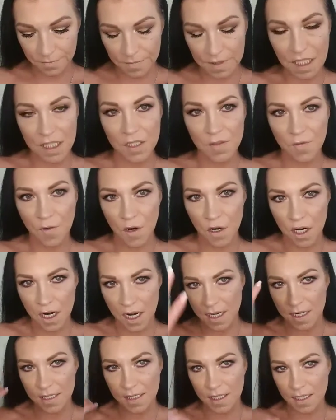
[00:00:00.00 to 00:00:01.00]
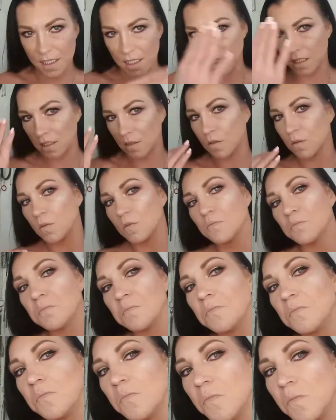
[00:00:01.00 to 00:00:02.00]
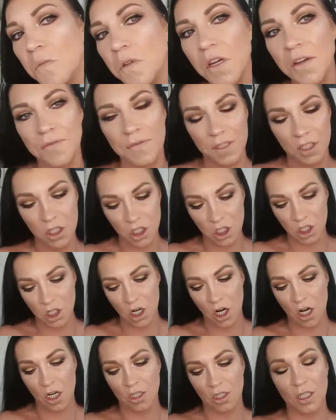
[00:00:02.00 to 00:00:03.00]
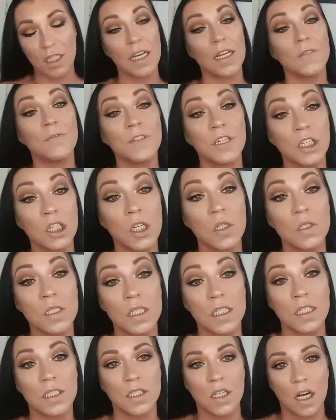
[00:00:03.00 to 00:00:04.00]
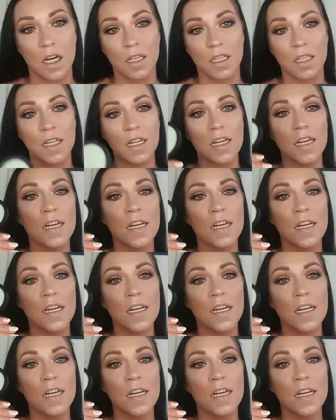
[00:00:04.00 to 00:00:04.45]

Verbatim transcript: as far as if it's charged, if it glows in the dark.